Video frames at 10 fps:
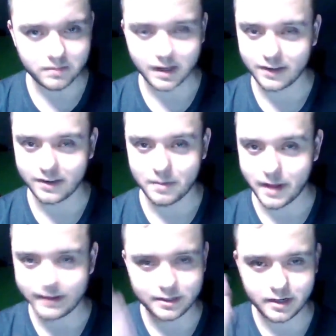Like I said,
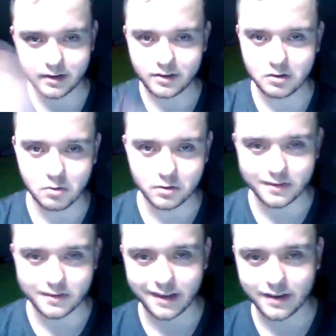Imaginary still
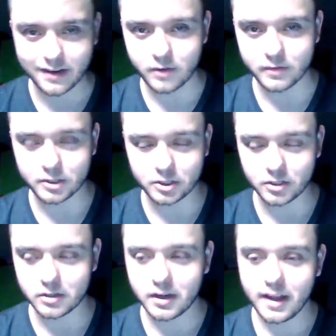holds that title for
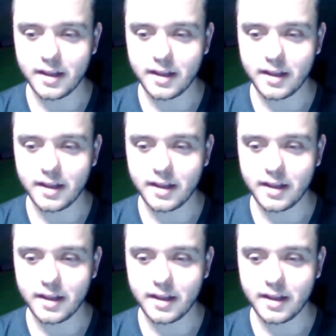sure.